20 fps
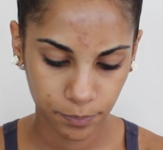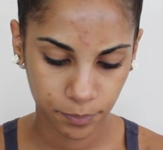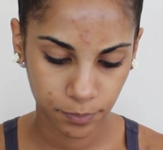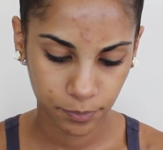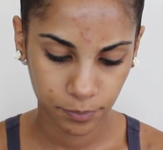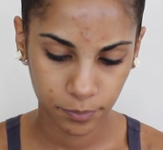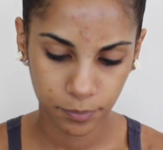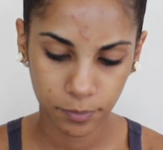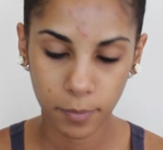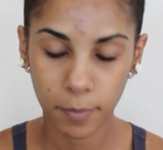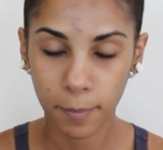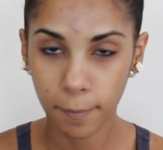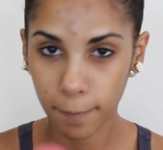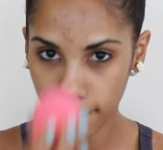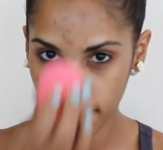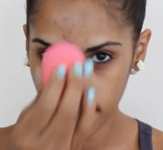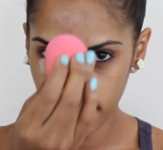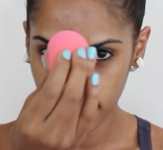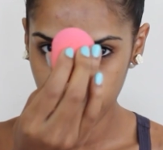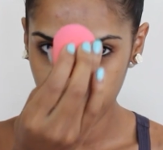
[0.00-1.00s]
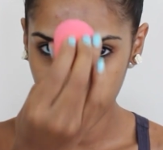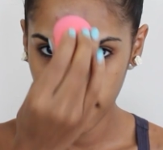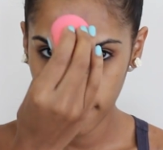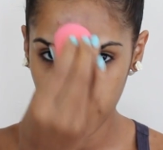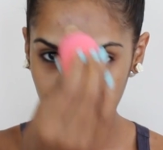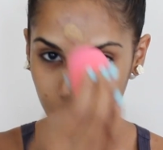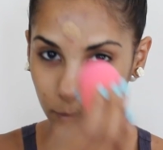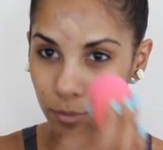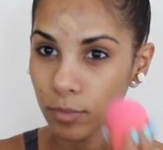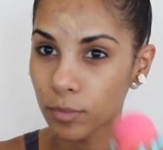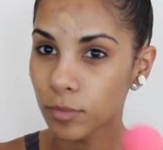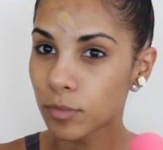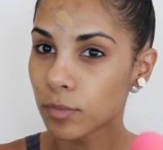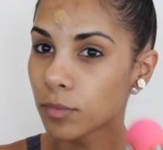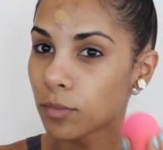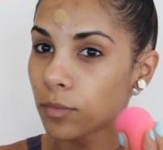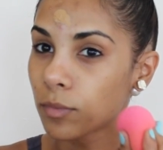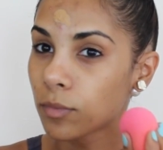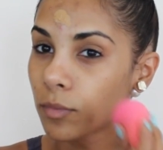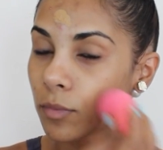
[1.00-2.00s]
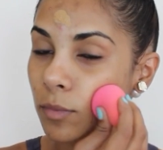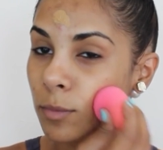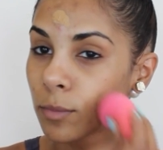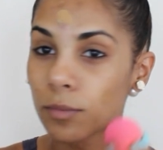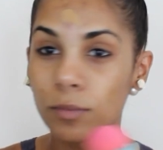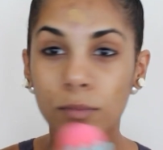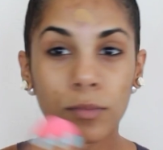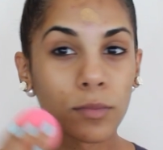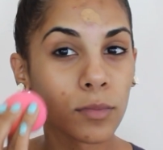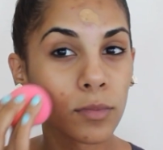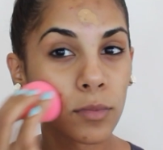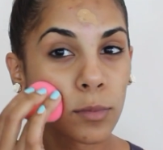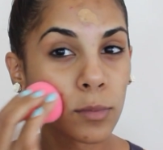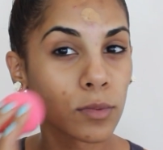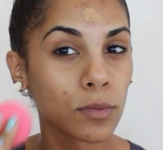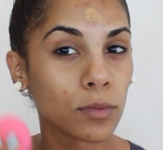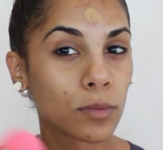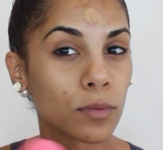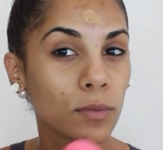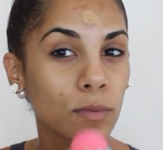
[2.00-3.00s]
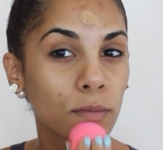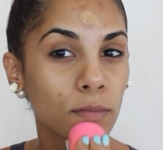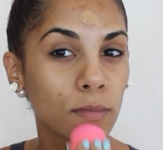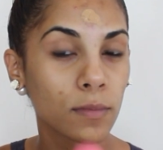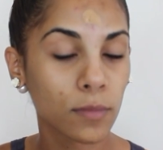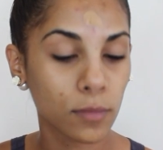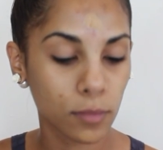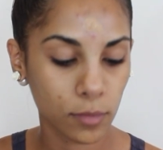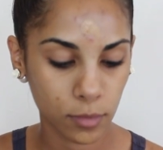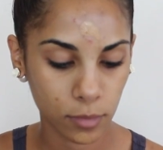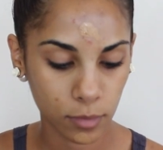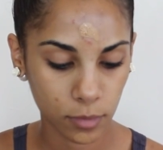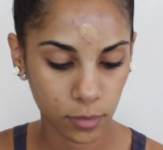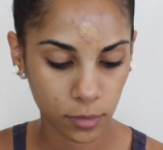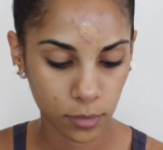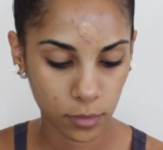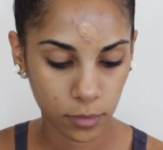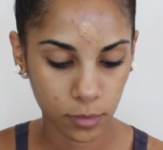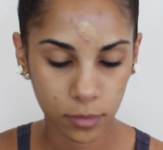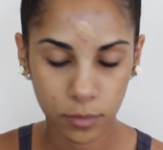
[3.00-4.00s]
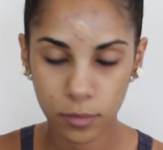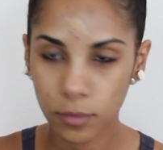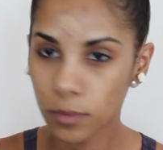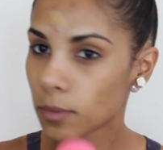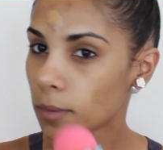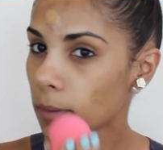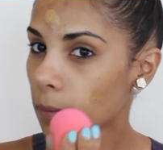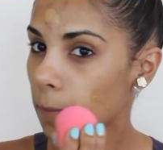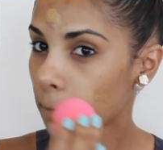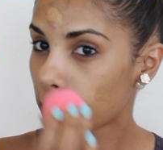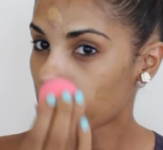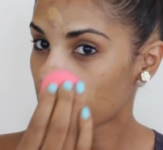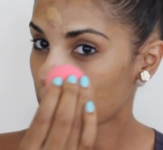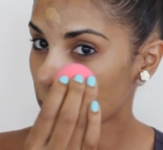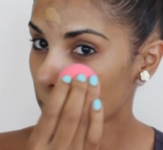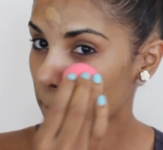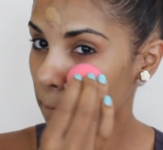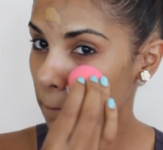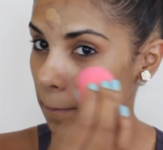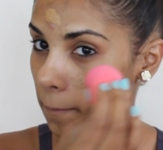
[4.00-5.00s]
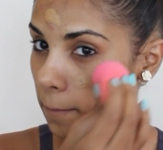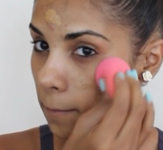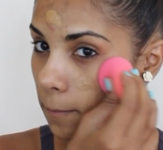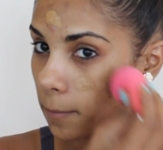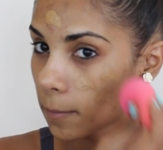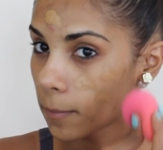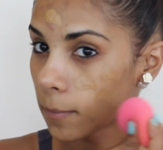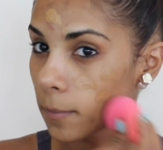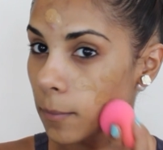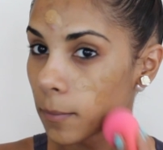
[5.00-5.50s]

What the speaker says: (silence)